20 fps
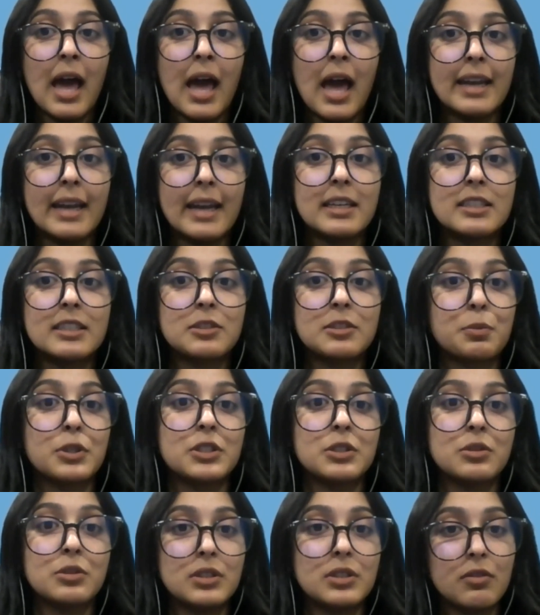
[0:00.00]
and it is
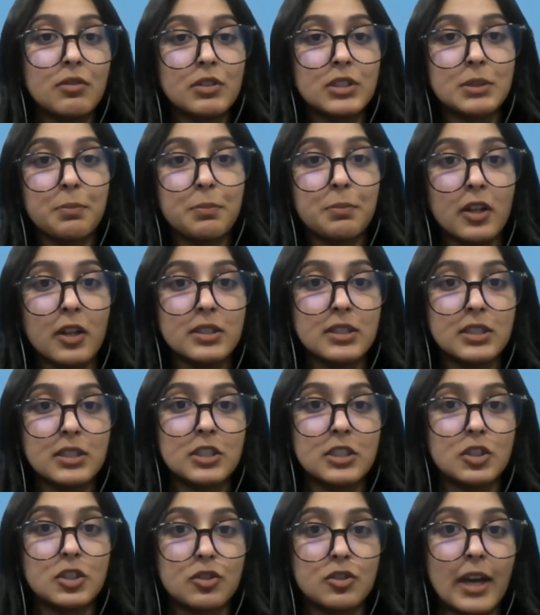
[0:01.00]
produced in response
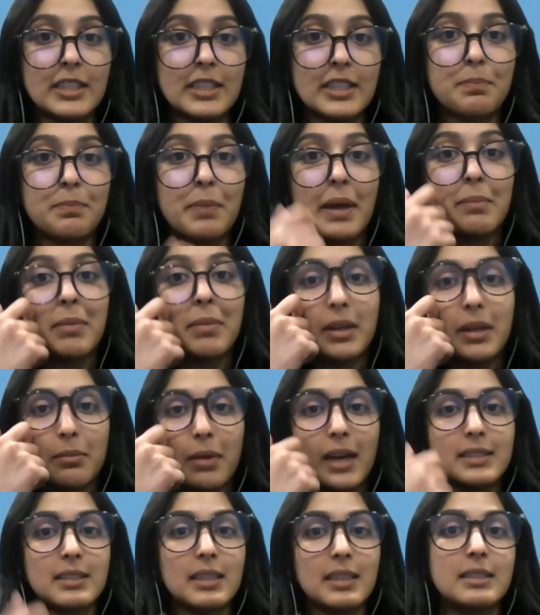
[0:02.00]
to stress by
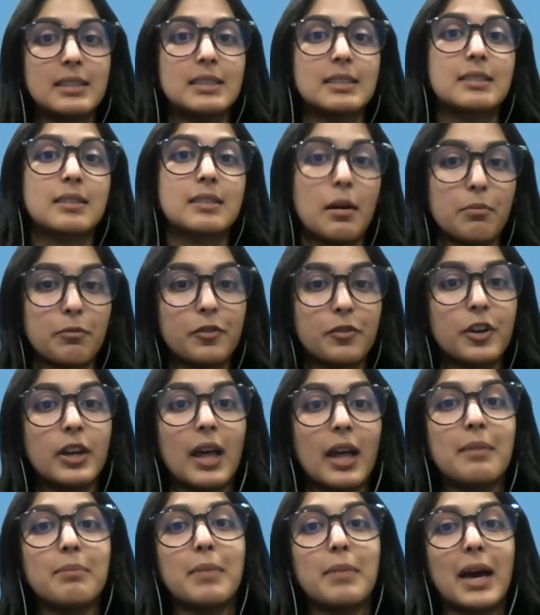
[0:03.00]
minimizing discomfort
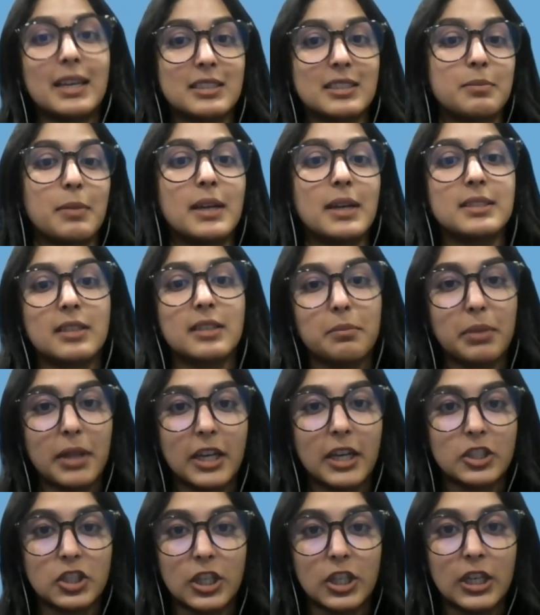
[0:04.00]
and maximizing
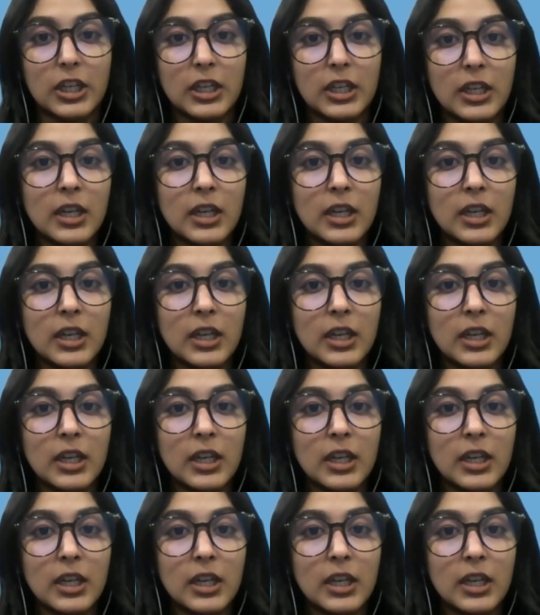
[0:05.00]
pleasure.